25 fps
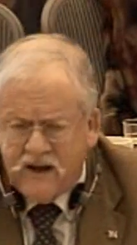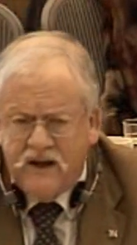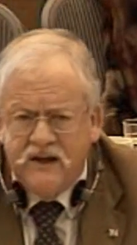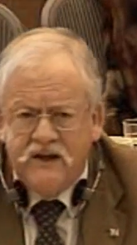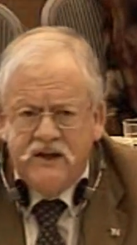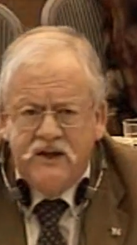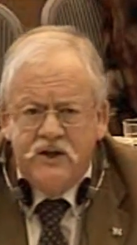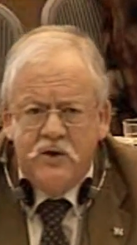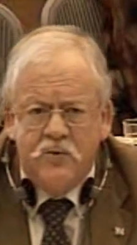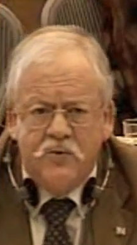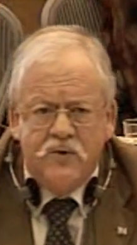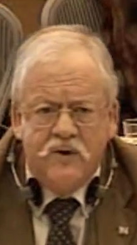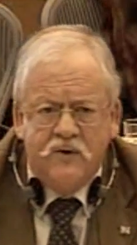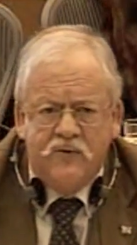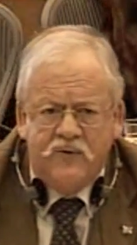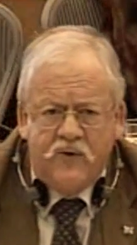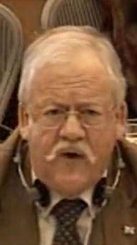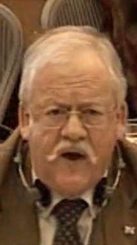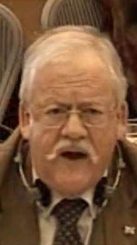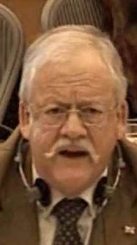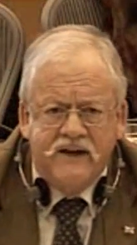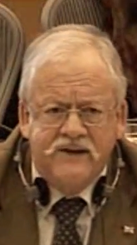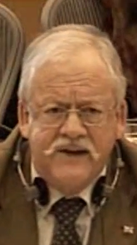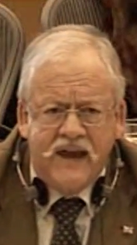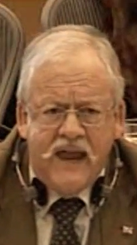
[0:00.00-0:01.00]
a
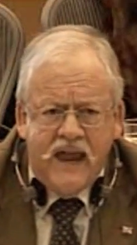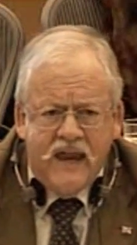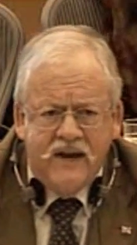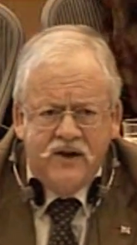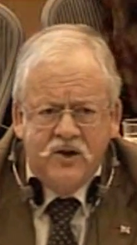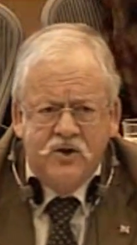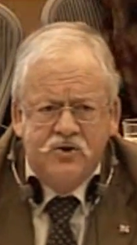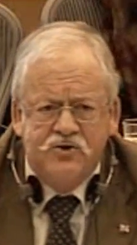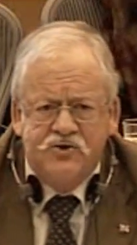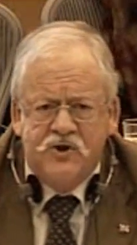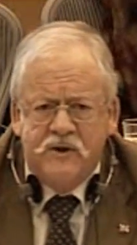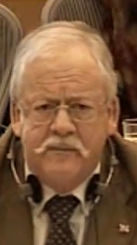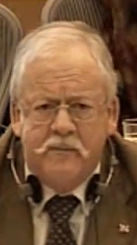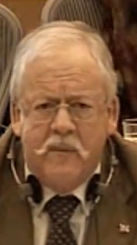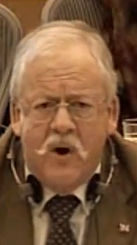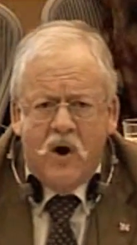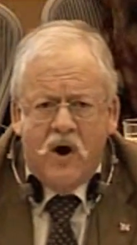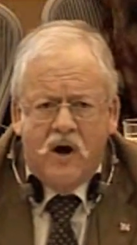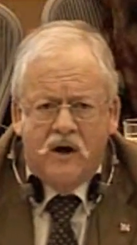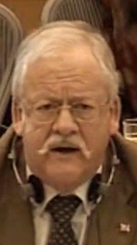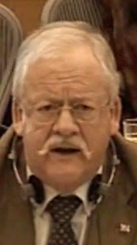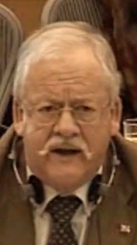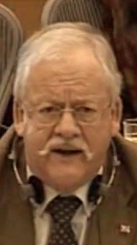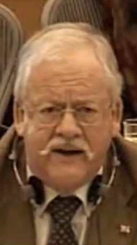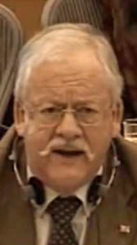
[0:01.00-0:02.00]
unified energy
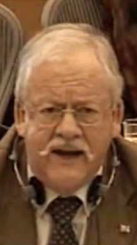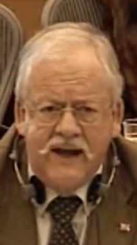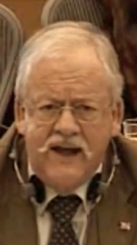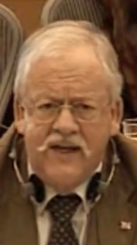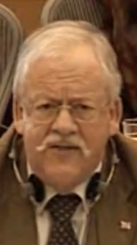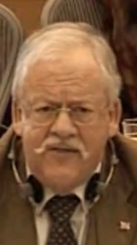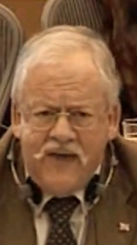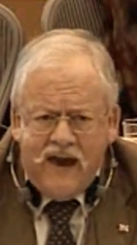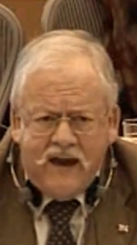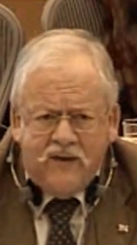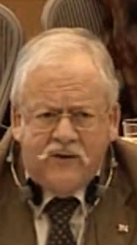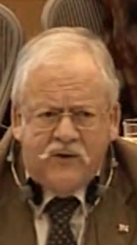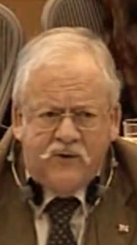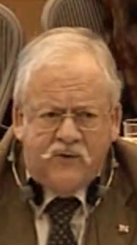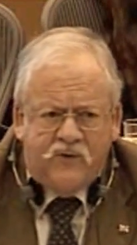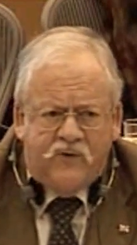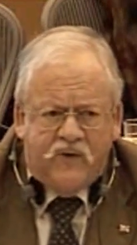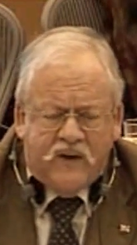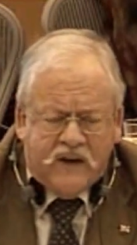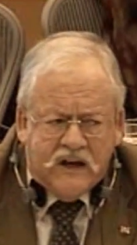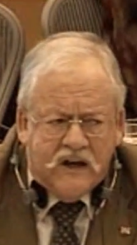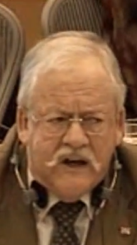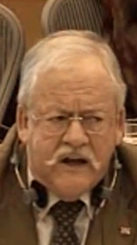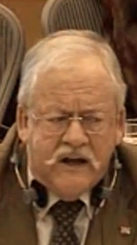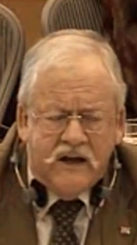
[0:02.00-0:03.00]
market. That's
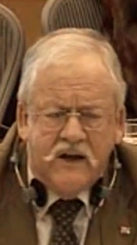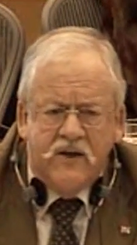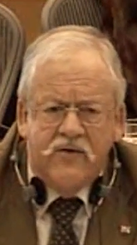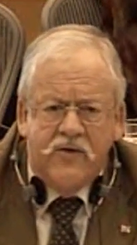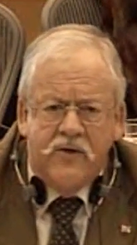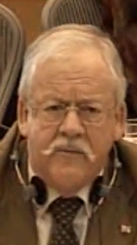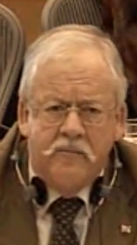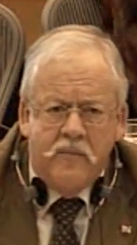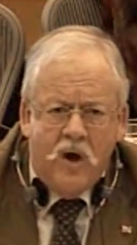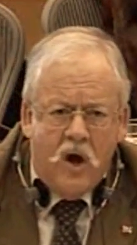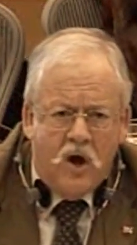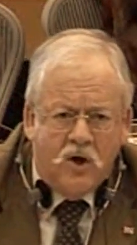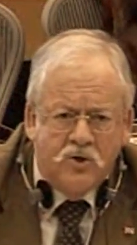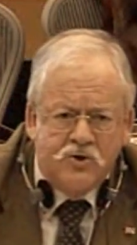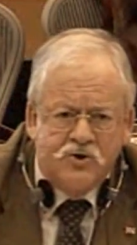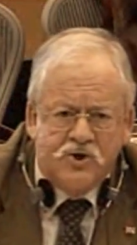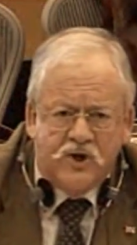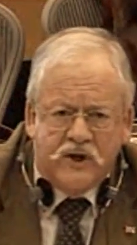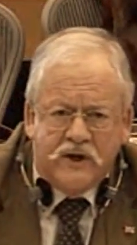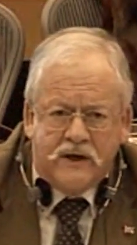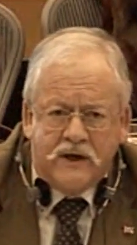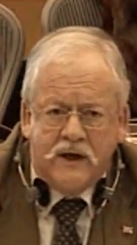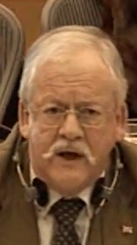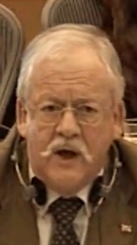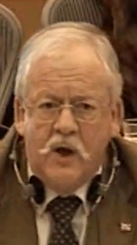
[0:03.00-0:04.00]
fiddling at the
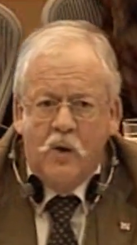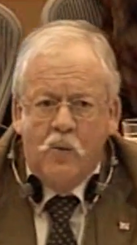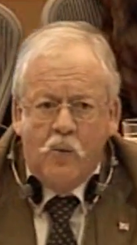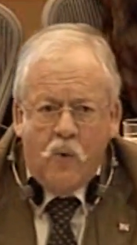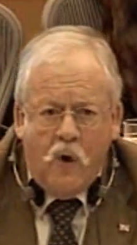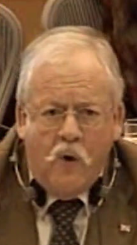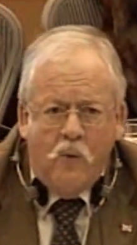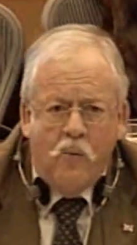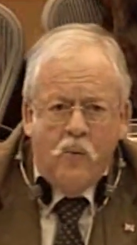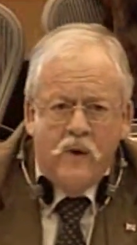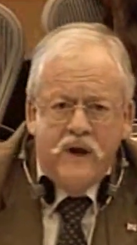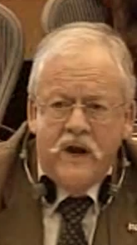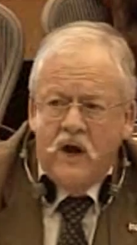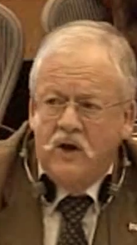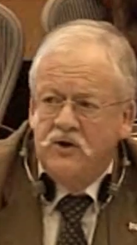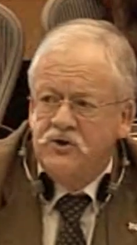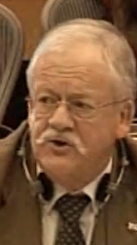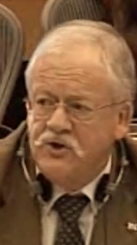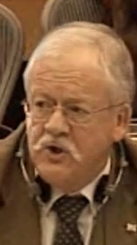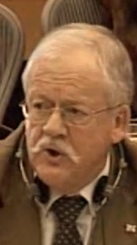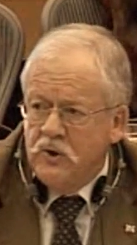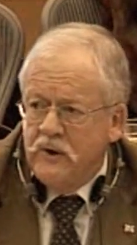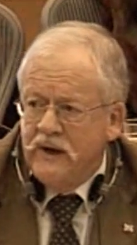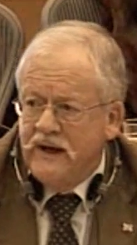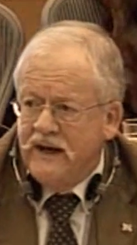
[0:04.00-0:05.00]
margin. What we are
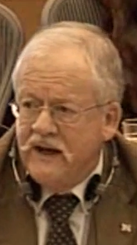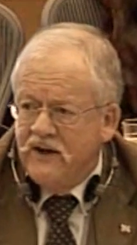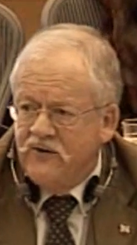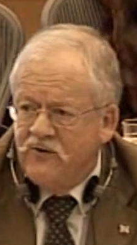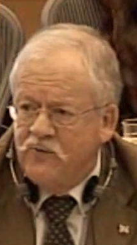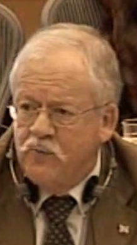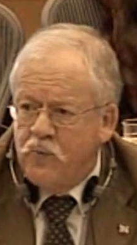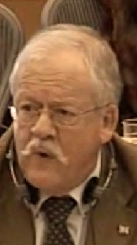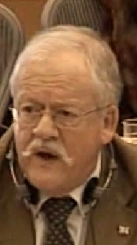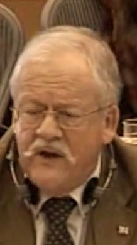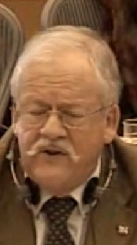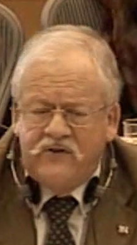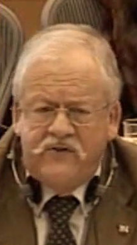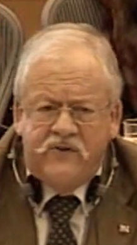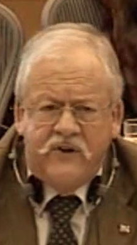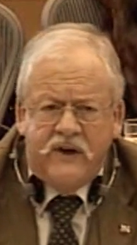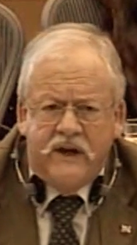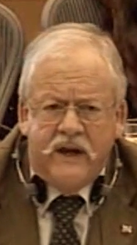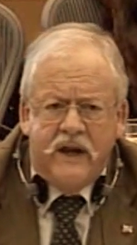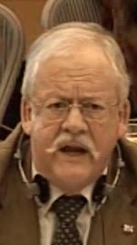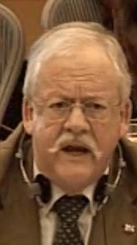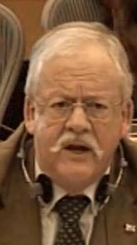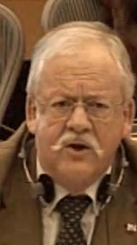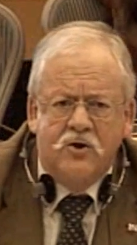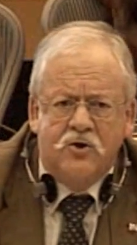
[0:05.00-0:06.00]
doing is
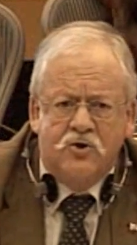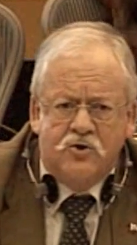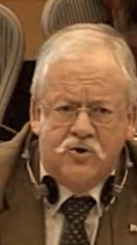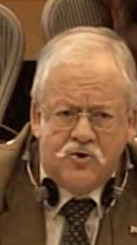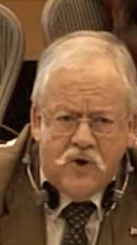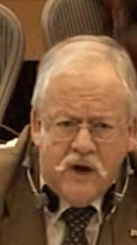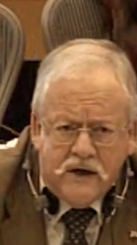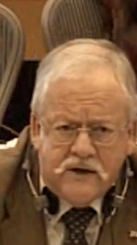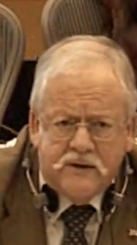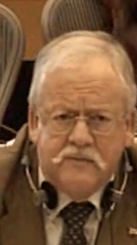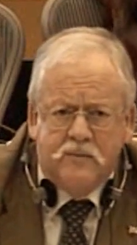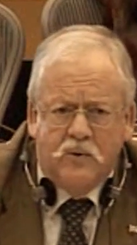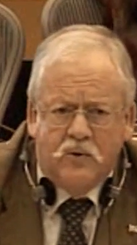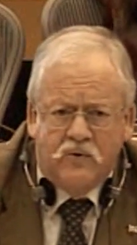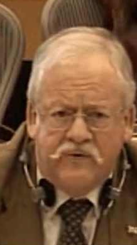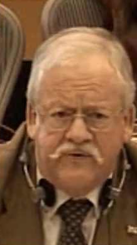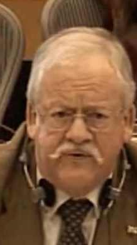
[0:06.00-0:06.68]
wasting incredible